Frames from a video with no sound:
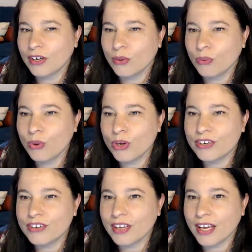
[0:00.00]
would
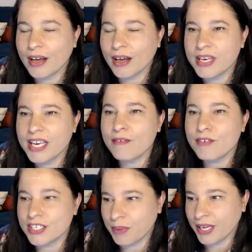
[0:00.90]
never
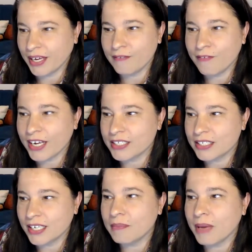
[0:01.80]
disappear. In fact,
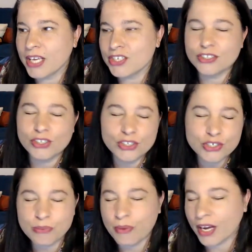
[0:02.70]
he imagined
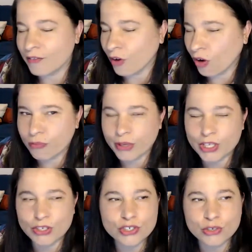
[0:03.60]
YouTube might evolve, but
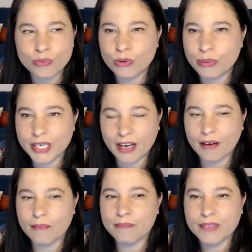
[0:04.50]
YouTube would
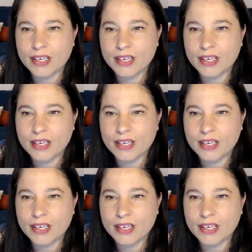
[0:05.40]
become,